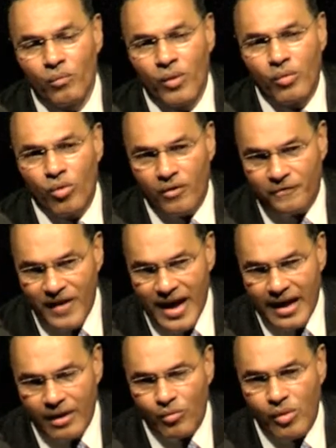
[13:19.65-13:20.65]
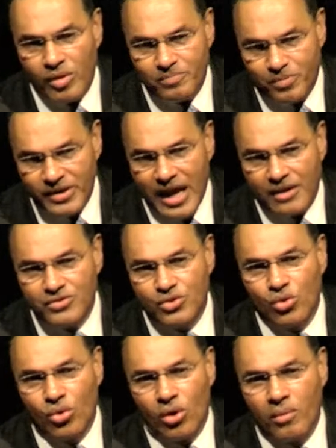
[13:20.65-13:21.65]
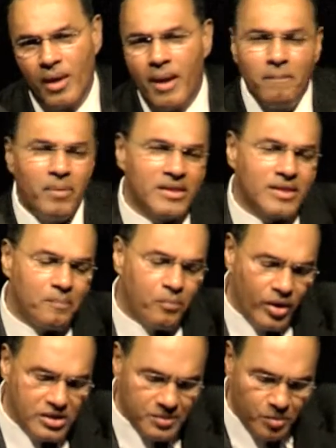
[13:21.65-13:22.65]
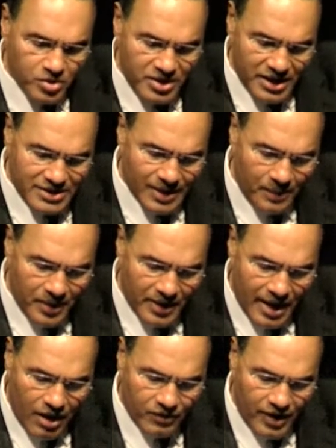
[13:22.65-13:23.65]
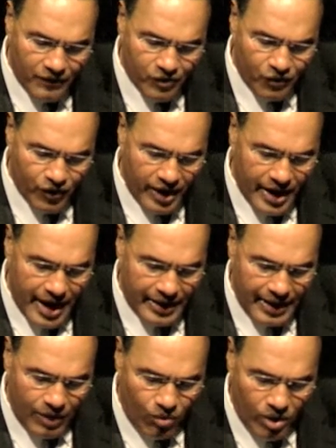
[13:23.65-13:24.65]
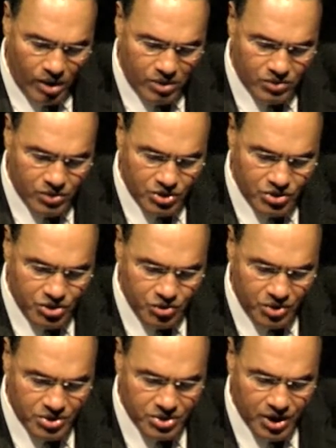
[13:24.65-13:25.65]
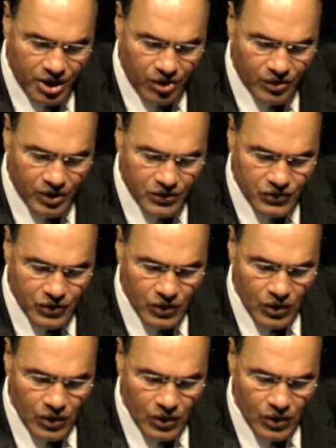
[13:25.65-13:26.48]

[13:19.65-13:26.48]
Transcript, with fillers: We were fired, we were put out of school, but the principal did something that I'll never forget, and I want the students to hear this.